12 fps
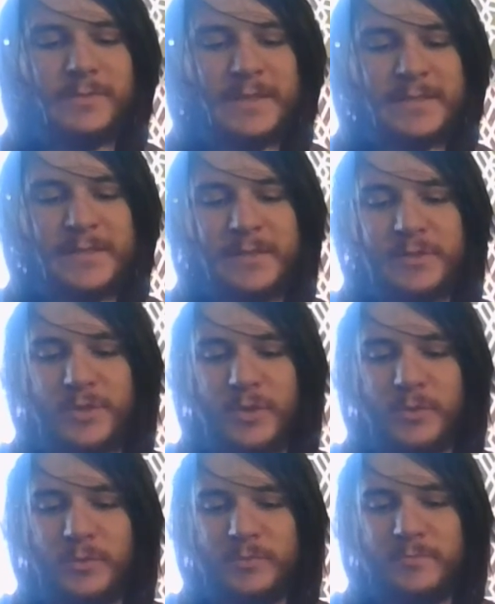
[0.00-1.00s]
This 10 is
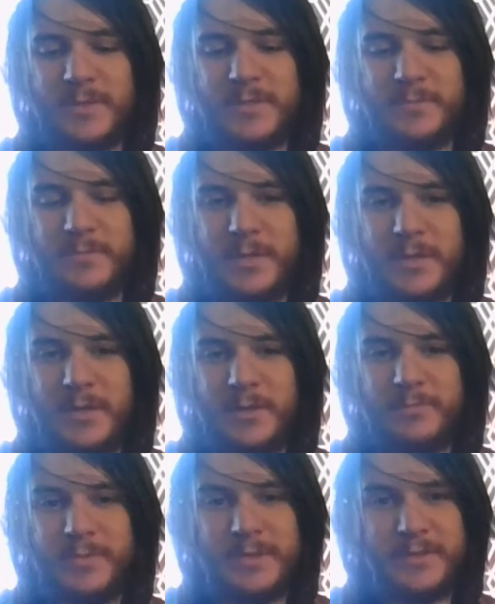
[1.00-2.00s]
old. It's beat up.